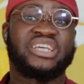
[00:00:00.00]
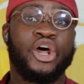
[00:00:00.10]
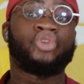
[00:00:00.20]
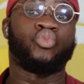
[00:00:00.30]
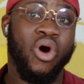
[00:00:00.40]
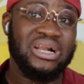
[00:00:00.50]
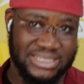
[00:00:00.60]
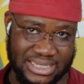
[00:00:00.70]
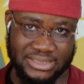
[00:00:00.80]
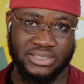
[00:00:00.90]
did not
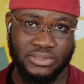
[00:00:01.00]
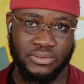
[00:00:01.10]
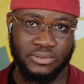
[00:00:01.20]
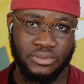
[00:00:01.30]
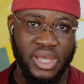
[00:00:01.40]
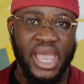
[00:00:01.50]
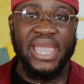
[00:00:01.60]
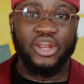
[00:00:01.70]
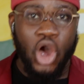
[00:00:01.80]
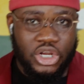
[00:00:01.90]
want it.
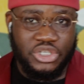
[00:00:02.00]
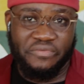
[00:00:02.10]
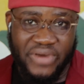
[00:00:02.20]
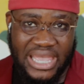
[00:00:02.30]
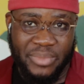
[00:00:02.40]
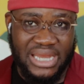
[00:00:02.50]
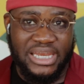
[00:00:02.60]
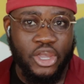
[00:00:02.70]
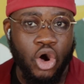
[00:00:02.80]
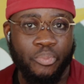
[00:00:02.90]
It also
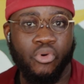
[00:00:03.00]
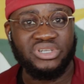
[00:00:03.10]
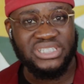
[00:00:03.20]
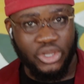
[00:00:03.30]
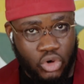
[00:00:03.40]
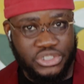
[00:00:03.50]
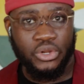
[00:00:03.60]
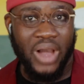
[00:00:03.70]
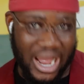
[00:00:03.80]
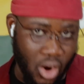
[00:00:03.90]
vehemently opposed the
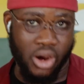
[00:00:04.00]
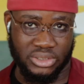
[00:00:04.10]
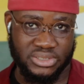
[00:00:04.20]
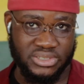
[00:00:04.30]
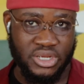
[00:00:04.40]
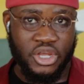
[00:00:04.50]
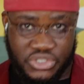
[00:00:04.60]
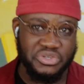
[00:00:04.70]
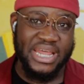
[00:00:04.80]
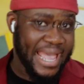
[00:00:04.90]
Oslo Accords.
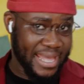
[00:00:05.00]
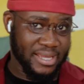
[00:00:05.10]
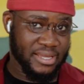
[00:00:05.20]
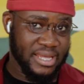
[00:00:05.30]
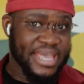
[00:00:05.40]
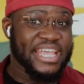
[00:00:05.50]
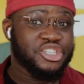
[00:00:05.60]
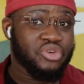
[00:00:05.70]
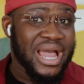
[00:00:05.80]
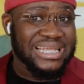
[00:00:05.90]
Today,
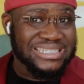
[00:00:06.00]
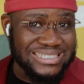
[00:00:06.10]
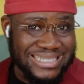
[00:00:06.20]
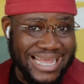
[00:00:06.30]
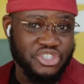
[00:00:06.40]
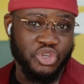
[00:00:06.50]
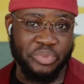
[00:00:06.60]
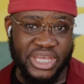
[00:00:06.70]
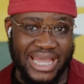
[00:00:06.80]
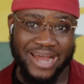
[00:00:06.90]
Israel is said to
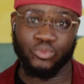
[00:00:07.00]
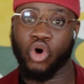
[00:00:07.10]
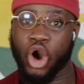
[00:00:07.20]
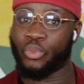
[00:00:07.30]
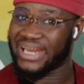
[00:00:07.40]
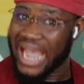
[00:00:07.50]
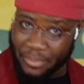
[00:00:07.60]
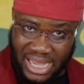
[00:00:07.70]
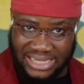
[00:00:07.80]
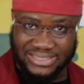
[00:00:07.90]
be at war with
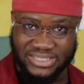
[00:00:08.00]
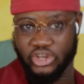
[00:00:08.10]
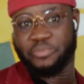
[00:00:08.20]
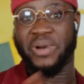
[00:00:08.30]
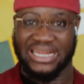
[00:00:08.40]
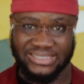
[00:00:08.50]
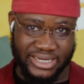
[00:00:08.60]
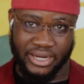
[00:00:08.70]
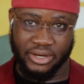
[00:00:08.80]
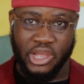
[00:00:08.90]
Hamas, not
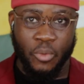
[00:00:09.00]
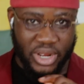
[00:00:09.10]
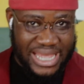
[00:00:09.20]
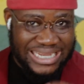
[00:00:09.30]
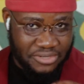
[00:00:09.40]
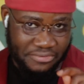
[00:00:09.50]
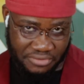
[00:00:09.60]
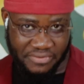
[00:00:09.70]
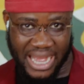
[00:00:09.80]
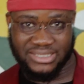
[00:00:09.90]
Palestine. But here's the
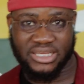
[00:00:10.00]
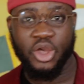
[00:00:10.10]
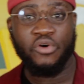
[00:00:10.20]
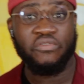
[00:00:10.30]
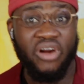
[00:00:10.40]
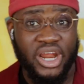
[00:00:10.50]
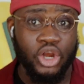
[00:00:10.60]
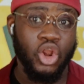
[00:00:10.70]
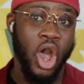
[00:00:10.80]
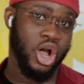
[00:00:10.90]
fun fact. For
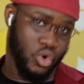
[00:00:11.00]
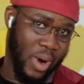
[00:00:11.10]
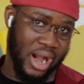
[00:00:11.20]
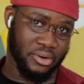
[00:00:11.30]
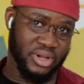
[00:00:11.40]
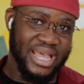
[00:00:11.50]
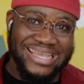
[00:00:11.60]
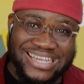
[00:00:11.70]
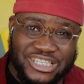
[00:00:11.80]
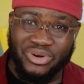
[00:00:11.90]
a long while,
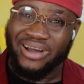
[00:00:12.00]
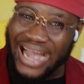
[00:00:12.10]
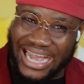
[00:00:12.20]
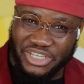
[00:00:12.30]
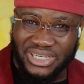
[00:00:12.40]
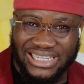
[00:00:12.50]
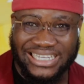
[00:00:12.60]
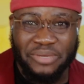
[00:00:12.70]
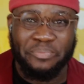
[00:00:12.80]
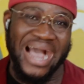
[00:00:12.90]
Israel actually
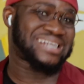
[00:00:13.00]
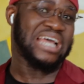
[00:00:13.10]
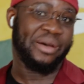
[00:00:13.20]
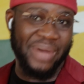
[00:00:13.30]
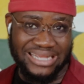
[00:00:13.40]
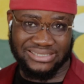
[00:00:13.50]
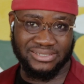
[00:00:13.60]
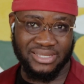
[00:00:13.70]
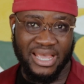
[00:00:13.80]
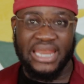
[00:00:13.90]
did back
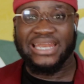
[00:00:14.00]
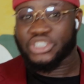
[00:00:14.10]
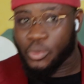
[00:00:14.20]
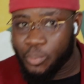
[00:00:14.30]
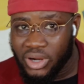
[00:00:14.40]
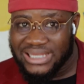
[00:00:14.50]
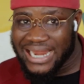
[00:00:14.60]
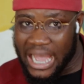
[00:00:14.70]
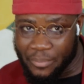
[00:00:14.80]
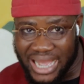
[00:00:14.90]
Hamas. They
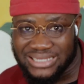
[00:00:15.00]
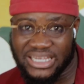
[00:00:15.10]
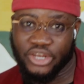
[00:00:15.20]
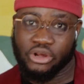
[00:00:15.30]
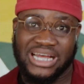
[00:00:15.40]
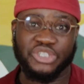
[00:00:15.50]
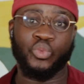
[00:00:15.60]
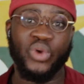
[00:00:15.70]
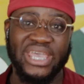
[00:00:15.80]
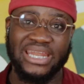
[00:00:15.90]
supported Hamas in order
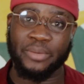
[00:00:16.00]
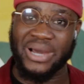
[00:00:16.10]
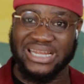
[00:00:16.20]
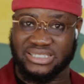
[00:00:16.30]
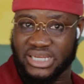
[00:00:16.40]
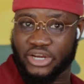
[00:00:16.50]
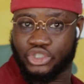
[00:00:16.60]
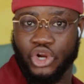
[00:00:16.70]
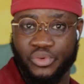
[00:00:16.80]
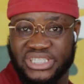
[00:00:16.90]
to weaken the Palestinian
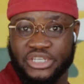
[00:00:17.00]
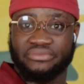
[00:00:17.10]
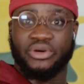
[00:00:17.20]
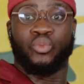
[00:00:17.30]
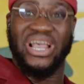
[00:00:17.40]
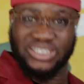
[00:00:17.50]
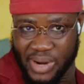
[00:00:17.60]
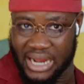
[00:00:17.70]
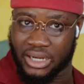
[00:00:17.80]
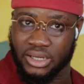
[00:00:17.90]
Authority of the
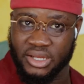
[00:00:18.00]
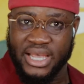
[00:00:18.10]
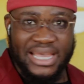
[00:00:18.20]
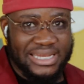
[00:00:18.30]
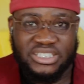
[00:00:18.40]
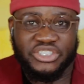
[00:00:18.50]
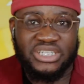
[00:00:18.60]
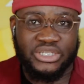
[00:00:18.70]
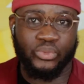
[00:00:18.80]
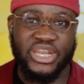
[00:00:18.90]
West Bank. This is
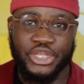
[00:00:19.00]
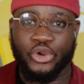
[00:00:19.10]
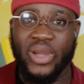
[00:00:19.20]
just the way the